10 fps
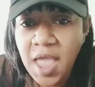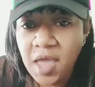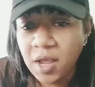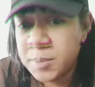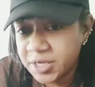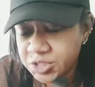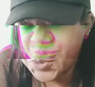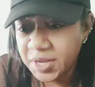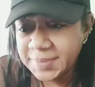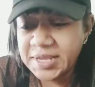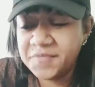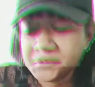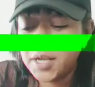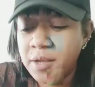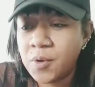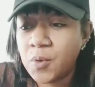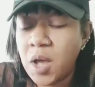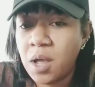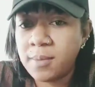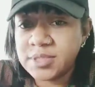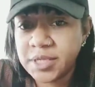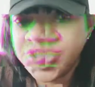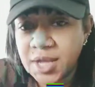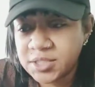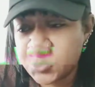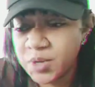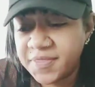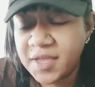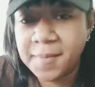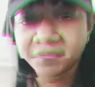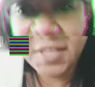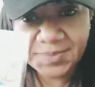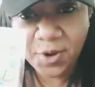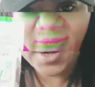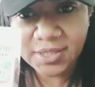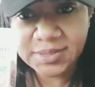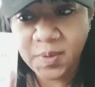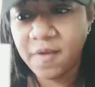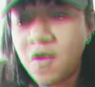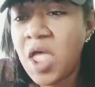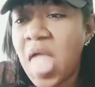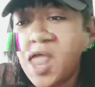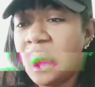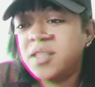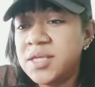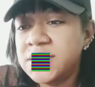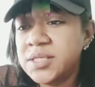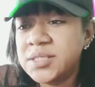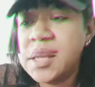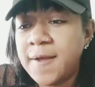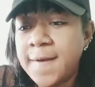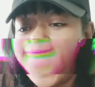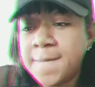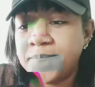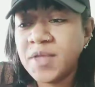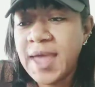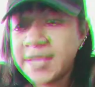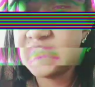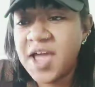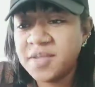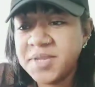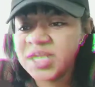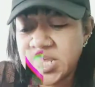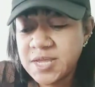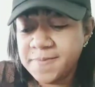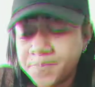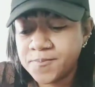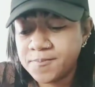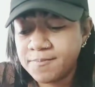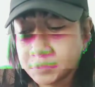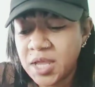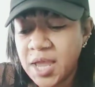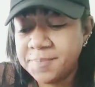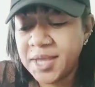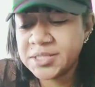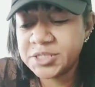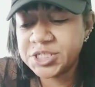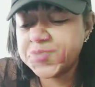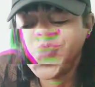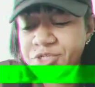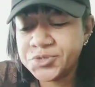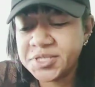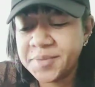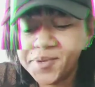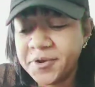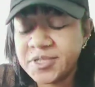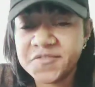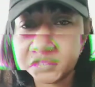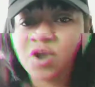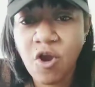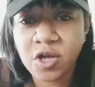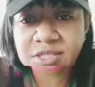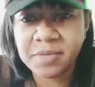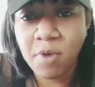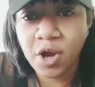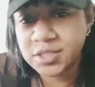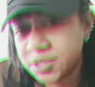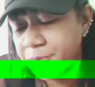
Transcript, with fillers: and I'm going to do an update video um, to let you guys know what I think about this product as well. This is um, has vitamin E and basically should reduce the appearance of scars and marks.